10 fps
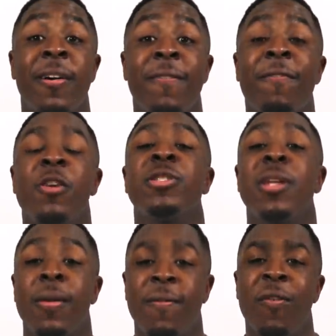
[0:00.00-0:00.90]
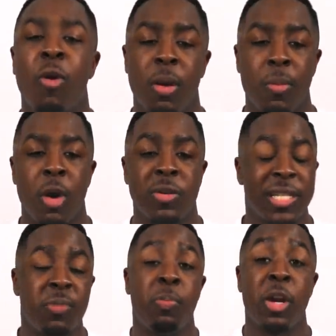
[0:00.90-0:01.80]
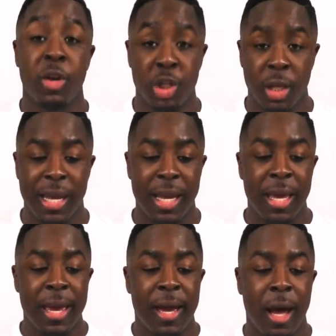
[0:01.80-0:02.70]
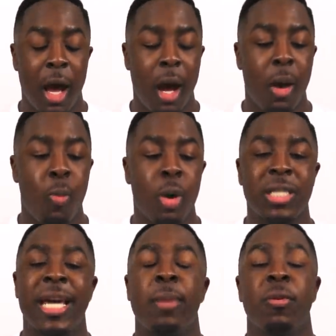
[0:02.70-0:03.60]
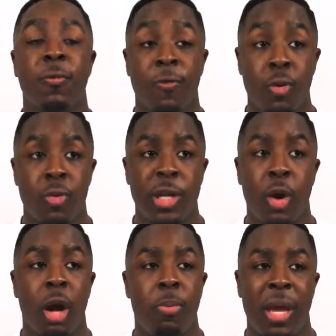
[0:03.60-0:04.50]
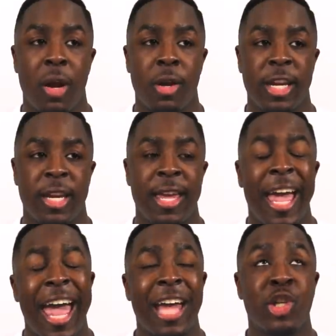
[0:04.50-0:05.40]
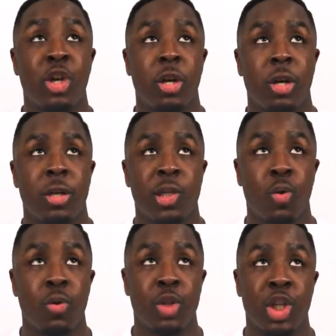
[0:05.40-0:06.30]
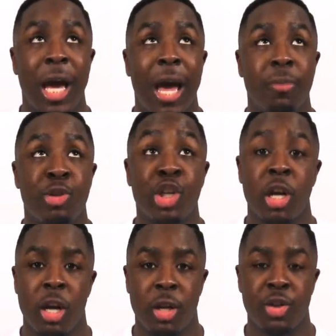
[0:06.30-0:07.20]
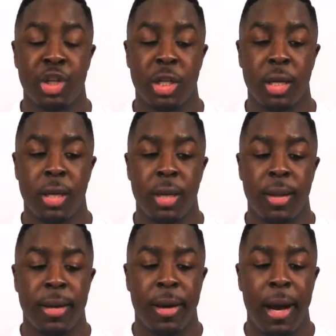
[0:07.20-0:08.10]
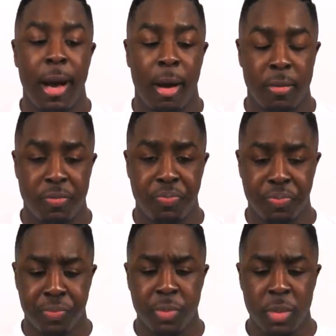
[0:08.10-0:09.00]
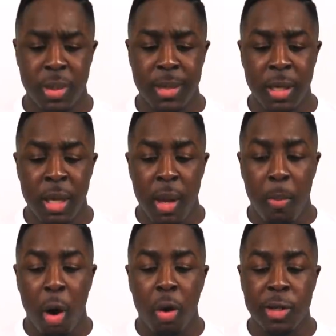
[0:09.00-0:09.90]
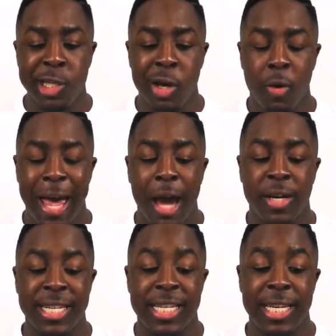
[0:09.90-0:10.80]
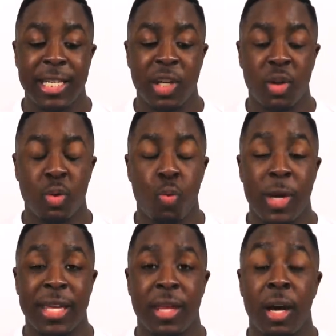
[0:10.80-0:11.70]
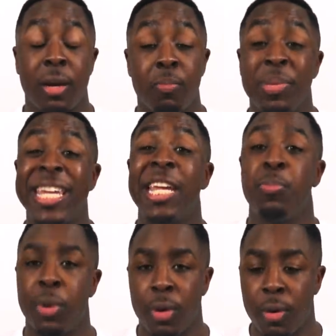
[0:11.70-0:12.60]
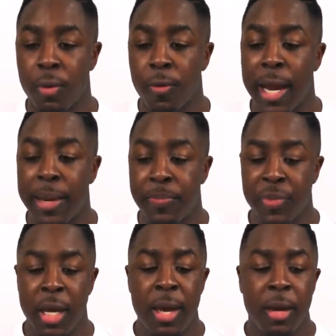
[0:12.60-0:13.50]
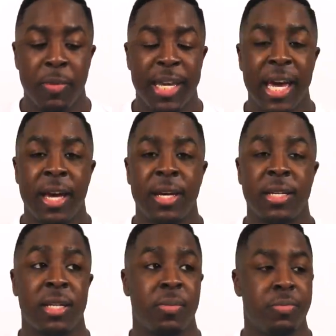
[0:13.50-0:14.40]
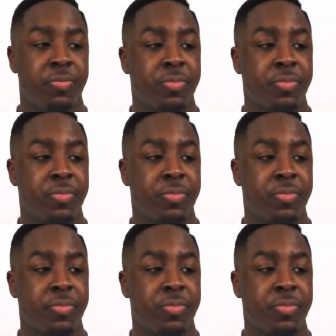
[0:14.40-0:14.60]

first and foremost spiritually um, what type of fruit you are bearing at your school job church um, but also out of season with people right because